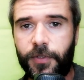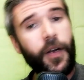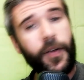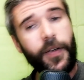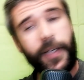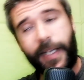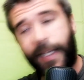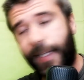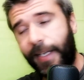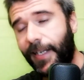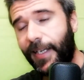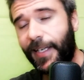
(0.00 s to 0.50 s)

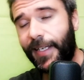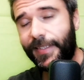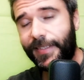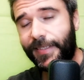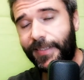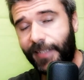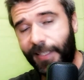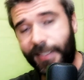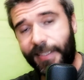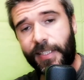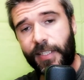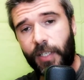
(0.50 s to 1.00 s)
Okay guys,
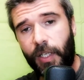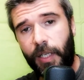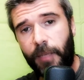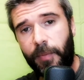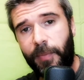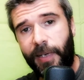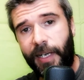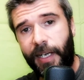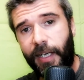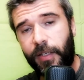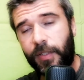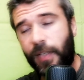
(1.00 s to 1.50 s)
that's all
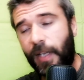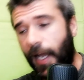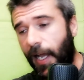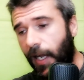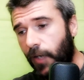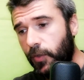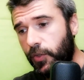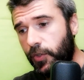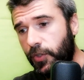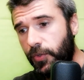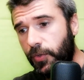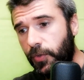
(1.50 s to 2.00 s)
about
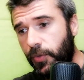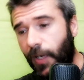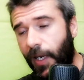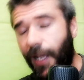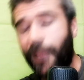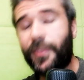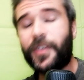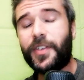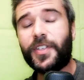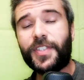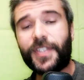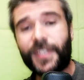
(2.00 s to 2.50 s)
how to
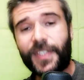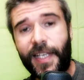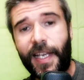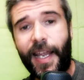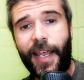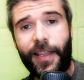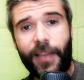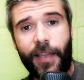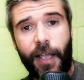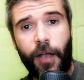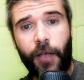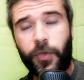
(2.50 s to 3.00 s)

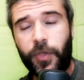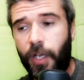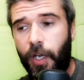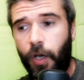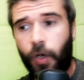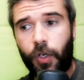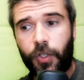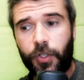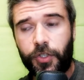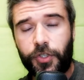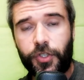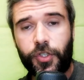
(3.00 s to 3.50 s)
understand how the
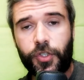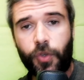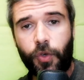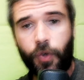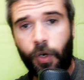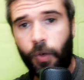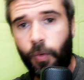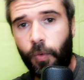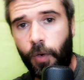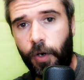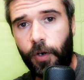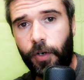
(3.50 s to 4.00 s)
Oculus
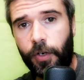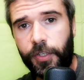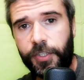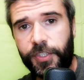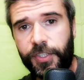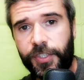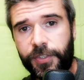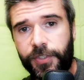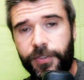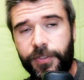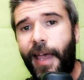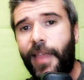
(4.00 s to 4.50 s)
Store
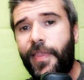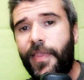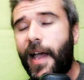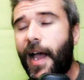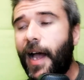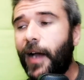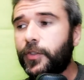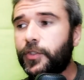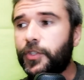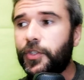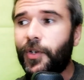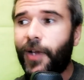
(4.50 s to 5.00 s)
works and
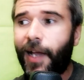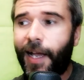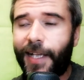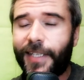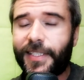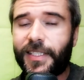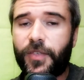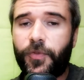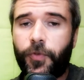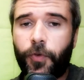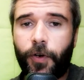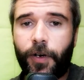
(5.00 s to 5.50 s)
how to
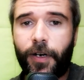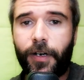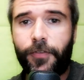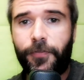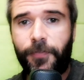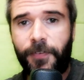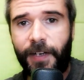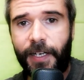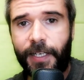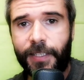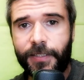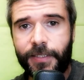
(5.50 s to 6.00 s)
ask for a
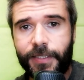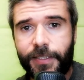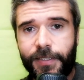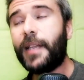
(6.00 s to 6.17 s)
refund.